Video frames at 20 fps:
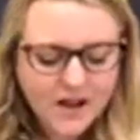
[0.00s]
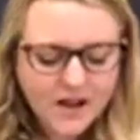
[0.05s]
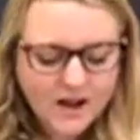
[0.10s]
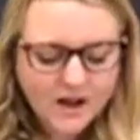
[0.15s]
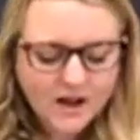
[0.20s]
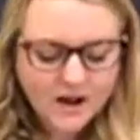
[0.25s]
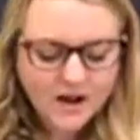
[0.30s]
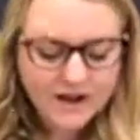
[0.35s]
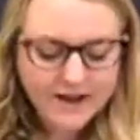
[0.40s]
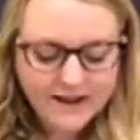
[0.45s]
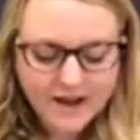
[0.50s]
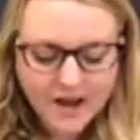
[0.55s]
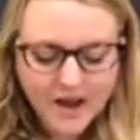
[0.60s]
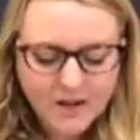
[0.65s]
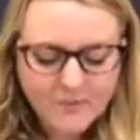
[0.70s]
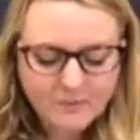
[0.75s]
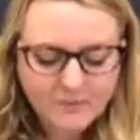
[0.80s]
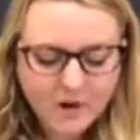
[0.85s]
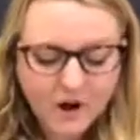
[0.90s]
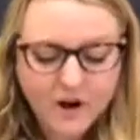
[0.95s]

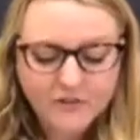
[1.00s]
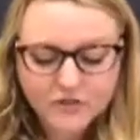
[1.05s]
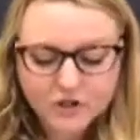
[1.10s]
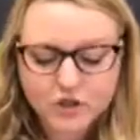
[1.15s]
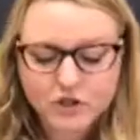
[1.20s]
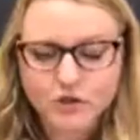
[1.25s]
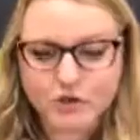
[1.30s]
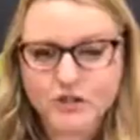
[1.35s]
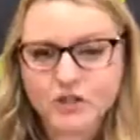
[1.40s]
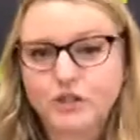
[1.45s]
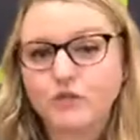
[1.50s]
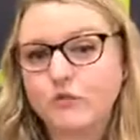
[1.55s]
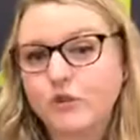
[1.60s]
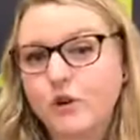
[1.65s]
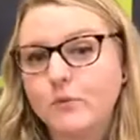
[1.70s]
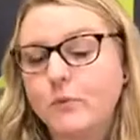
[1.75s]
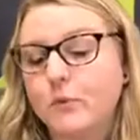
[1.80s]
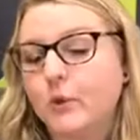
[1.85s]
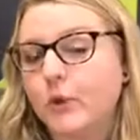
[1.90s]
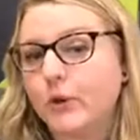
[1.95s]
I've just joined a
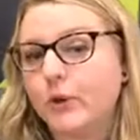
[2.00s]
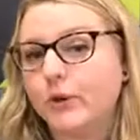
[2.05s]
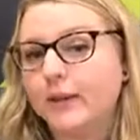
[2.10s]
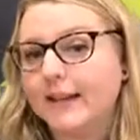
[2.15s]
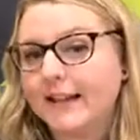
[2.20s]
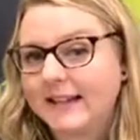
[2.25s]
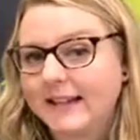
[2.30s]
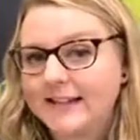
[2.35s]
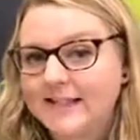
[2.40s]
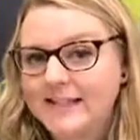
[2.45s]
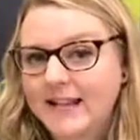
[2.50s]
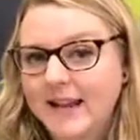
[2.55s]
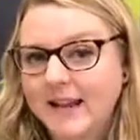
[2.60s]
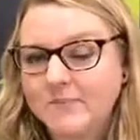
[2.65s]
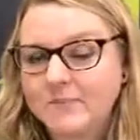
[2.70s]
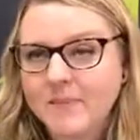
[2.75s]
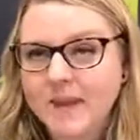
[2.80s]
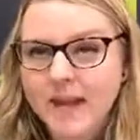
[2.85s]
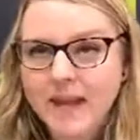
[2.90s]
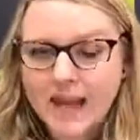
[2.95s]
group on LinkedIn,